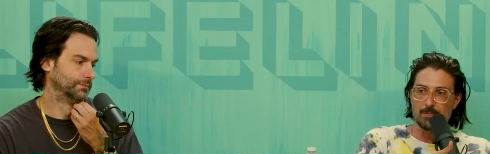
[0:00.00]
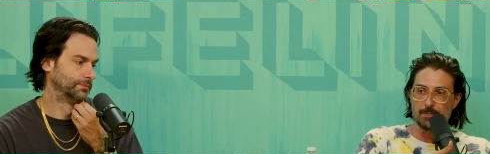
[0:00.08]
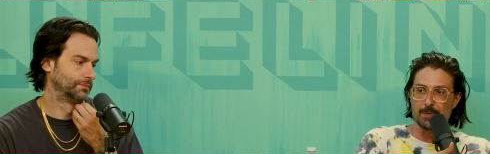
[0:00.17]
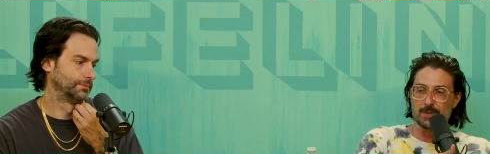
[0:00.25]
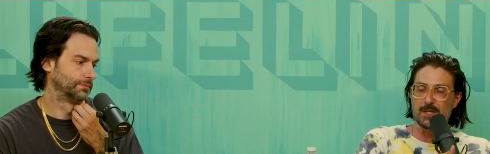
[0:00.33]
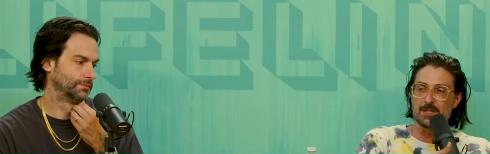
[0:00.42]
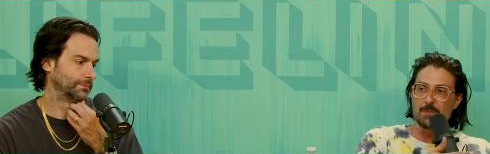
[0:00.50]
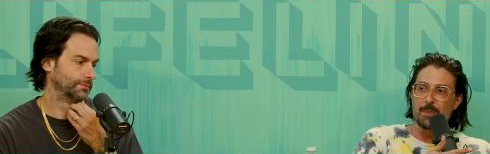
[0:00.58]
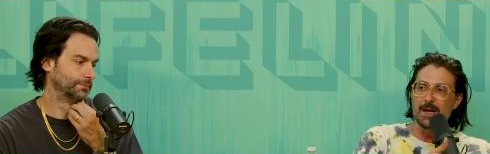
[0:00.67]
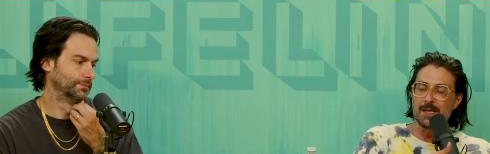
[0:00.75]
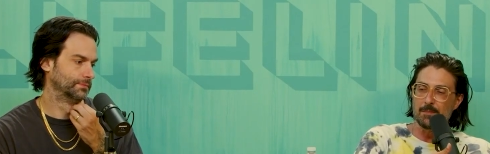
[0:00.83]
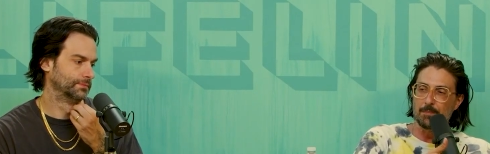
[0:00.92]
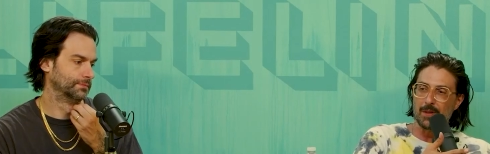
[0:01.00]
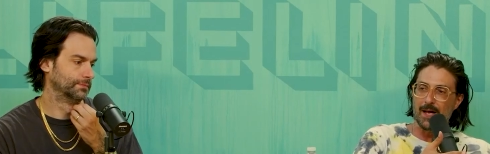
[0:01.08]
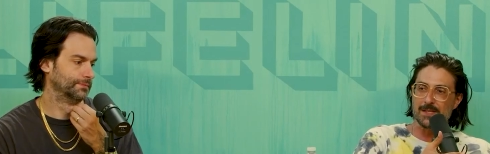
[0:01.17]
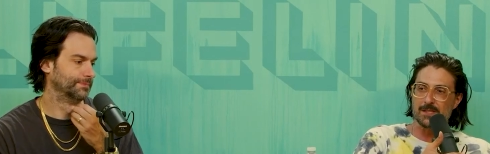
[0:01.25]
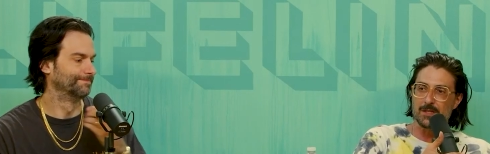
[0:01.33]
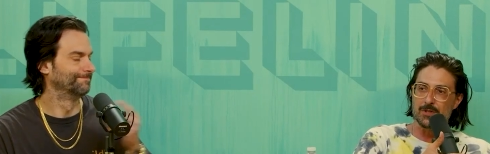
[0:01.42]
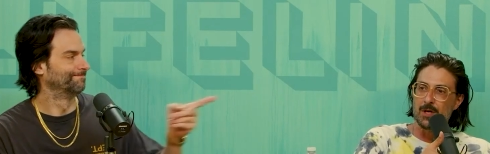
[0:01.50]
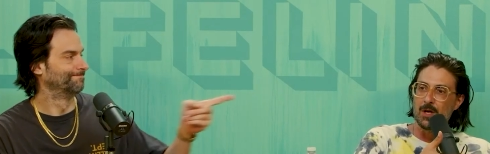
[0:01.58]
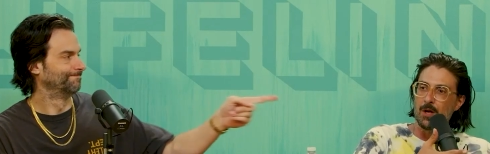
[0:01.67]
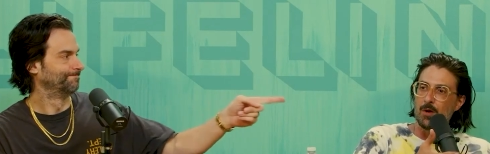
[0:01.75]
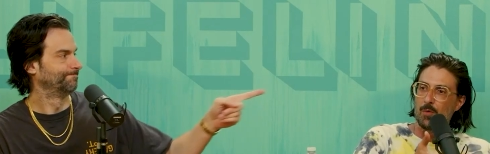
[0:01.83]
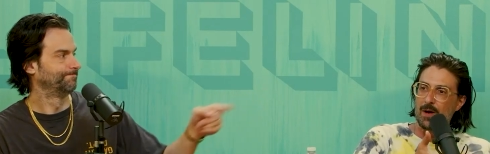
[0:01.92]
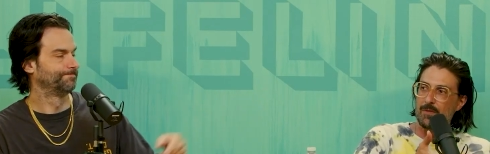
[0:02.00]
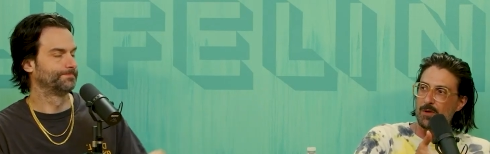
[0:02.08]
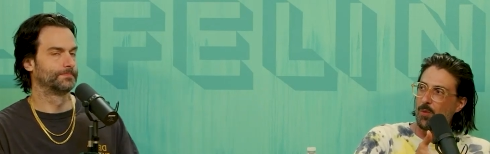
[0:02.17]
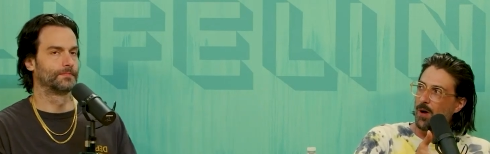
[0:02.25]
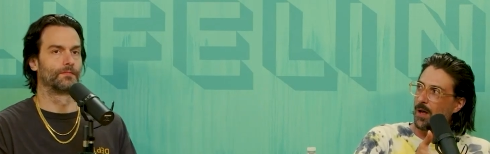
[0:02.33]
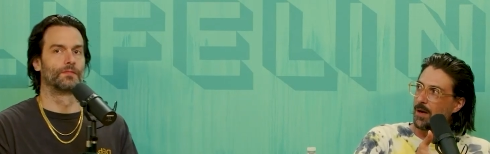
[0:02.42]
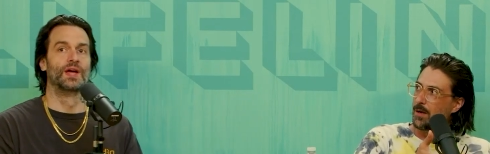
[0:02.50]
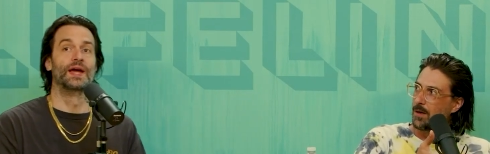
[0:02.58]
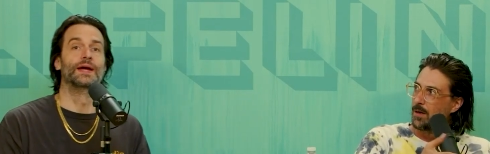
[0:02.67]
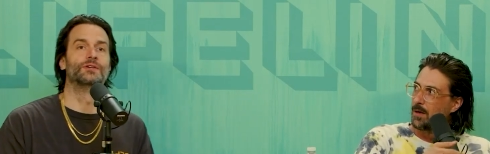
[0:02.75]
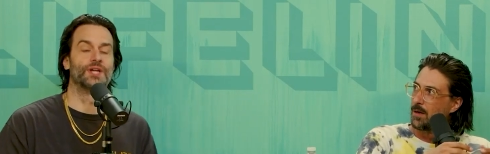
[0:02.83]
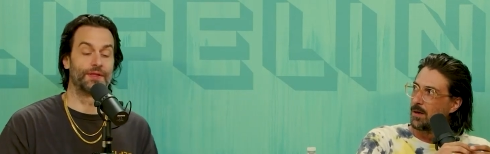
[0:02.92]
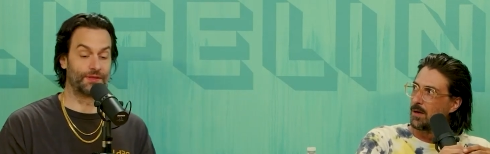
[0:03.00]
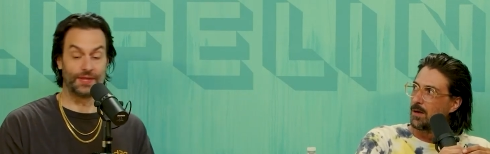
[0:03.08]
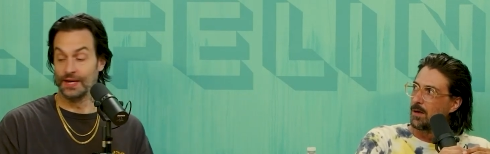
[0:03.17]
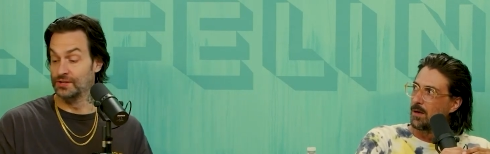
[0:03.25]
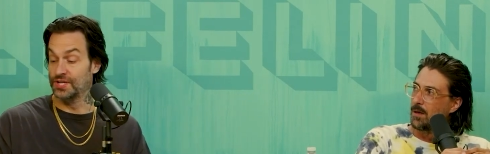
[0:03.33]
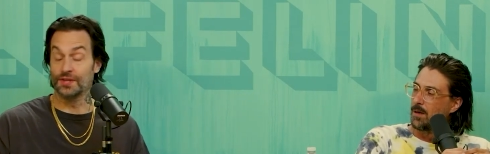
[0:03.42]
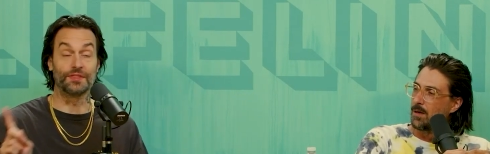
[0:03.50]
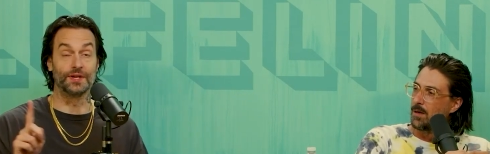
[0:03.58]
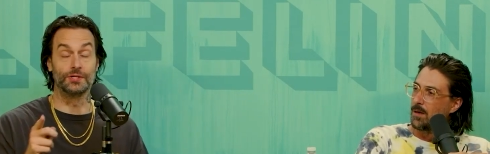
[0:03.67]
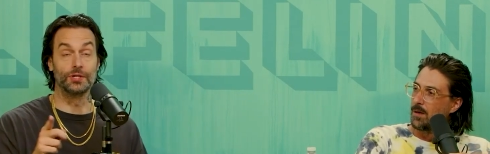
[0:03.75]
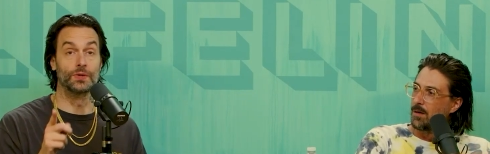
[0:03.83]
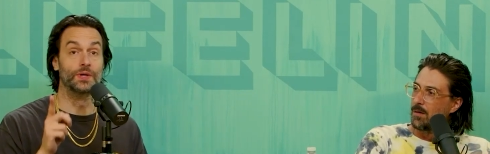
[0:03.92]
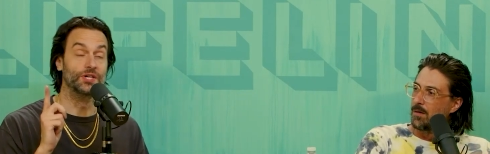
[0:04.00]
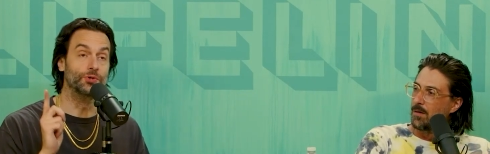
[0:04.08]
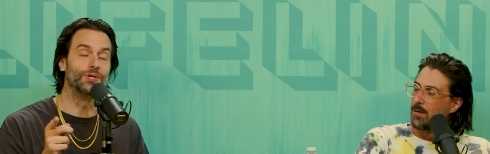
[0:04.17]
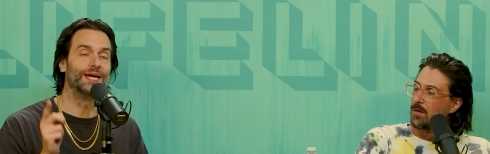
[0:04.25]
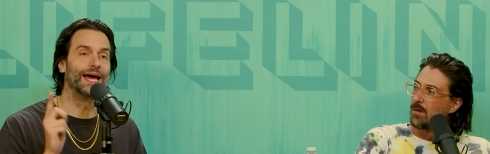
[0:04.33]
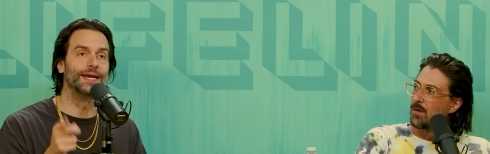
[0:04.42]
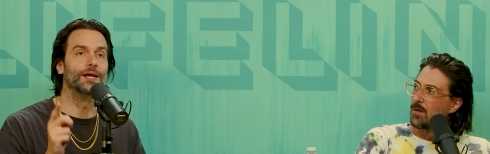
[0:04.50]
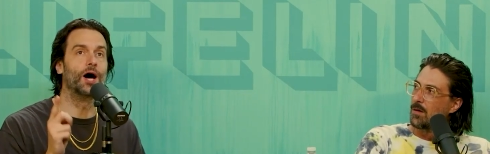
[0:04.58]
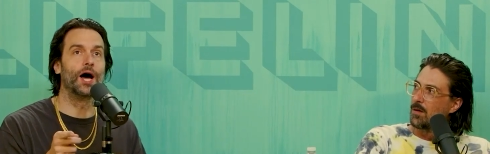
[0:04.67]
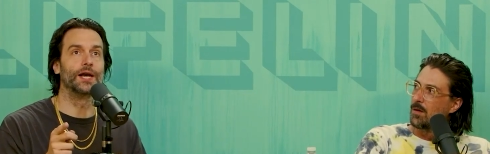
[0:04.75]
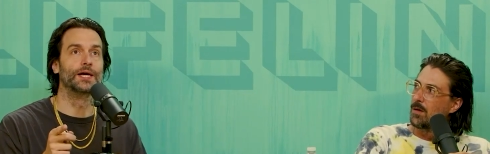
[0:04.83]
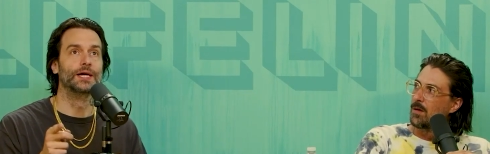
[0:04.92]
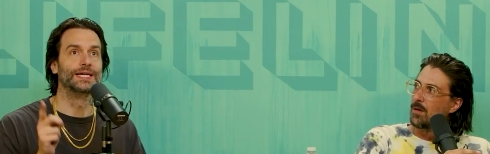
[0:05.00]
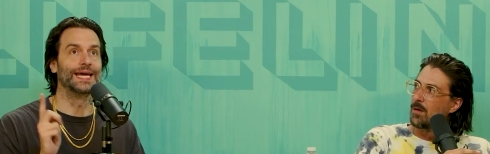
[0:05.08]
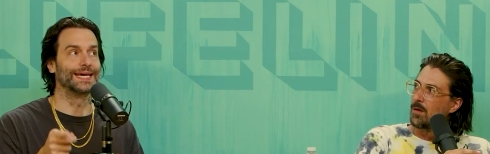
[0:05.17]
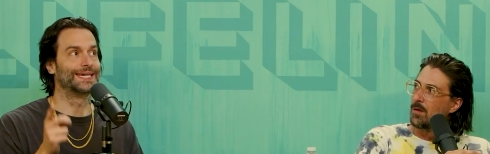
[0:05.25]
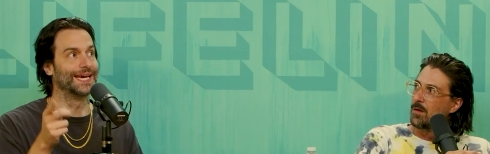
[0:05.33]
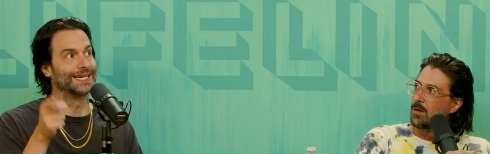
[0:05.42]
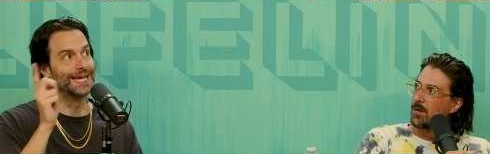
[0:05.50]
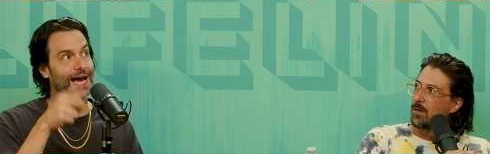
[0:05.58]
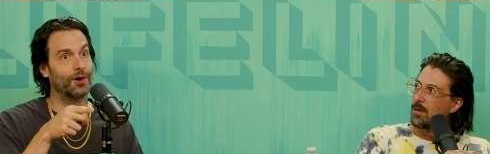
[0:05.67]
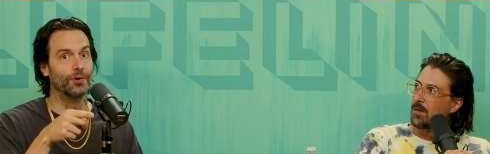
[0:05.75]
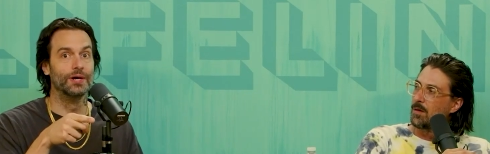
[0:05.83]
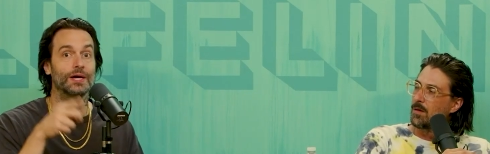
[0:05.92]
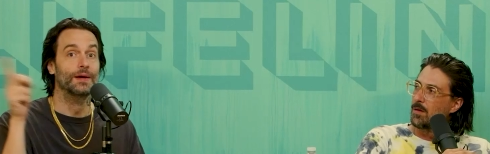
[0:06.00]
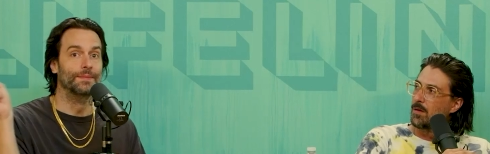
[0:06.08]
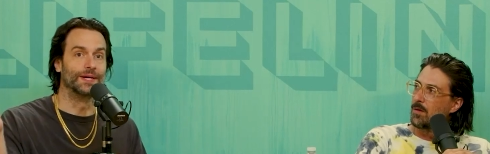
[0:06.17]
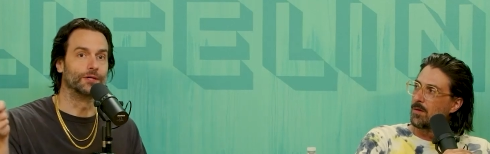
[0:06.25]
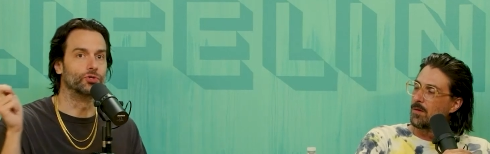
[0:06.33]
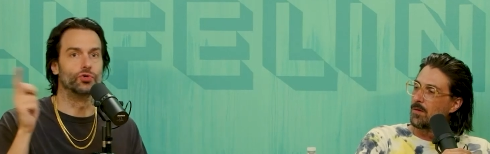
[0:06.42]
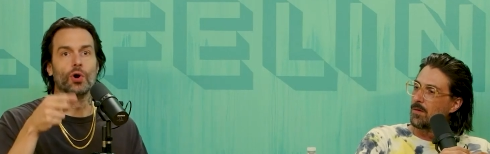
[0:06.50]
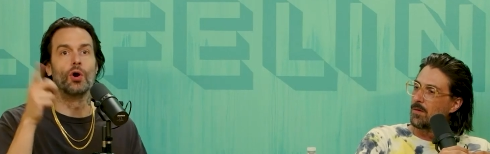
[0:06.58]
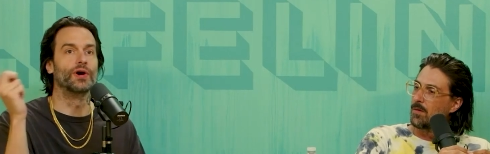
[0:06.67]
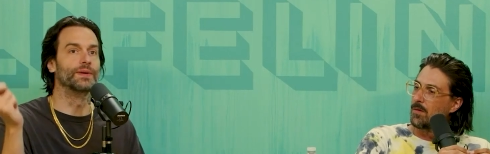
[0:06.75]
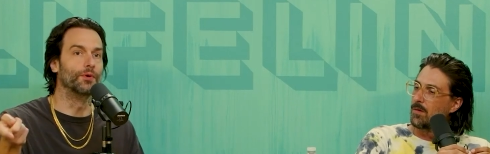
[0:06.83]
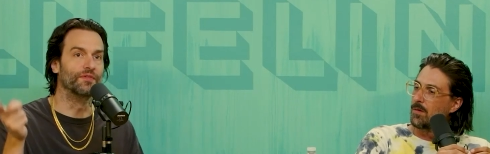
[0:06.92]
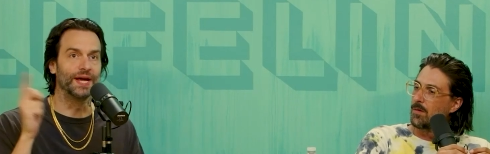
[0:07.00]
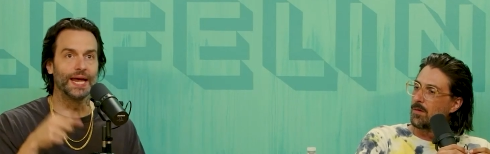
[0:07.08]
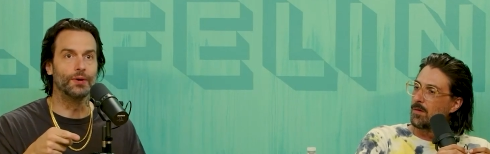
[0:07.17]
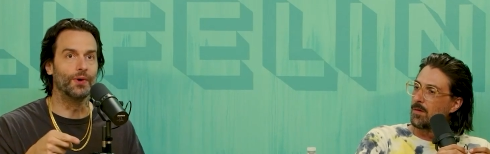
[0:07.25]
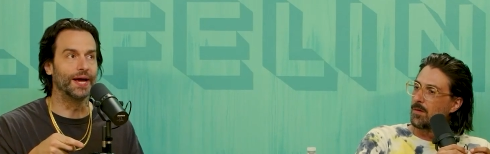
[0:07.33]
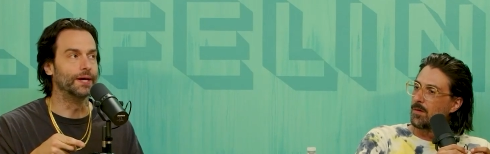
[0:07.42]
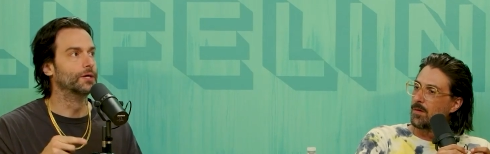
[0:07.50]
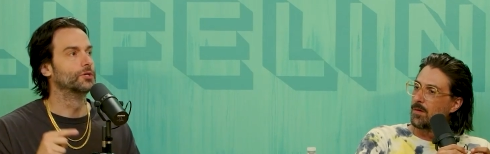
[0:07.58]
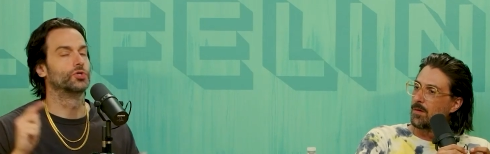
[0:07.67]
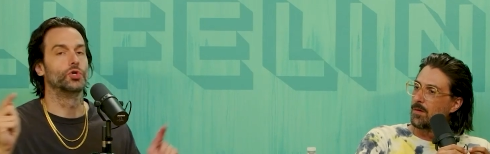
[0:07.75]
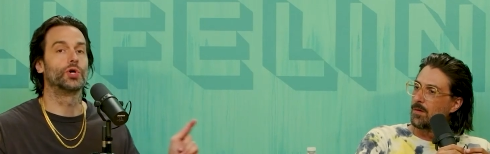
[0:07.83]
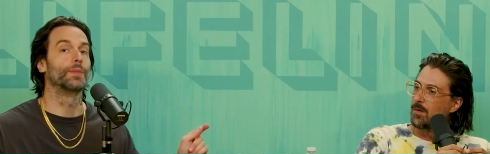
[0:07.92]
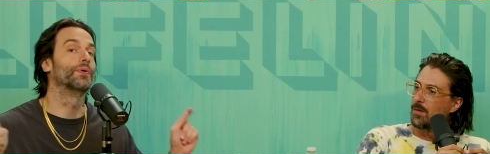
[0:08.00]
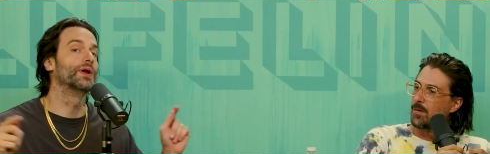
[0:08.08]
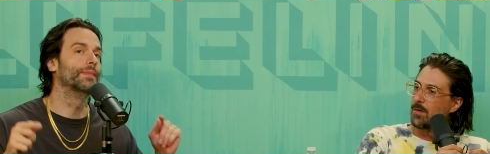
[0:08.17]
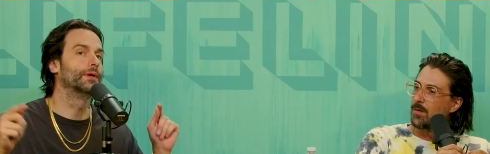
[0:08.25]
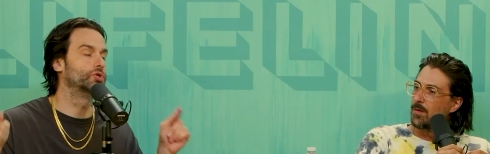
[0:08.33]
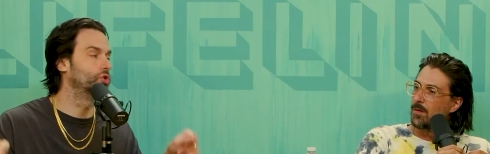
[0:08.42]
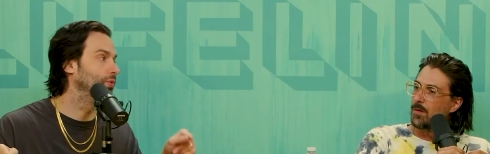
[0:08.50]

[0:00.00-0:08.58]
Speaker 1: participate in blastage whenever you want.
Speaker 2: Here's the other. Here's the other thing too. You cannot get kicked out because you're already moving anyway. So you can pretty much do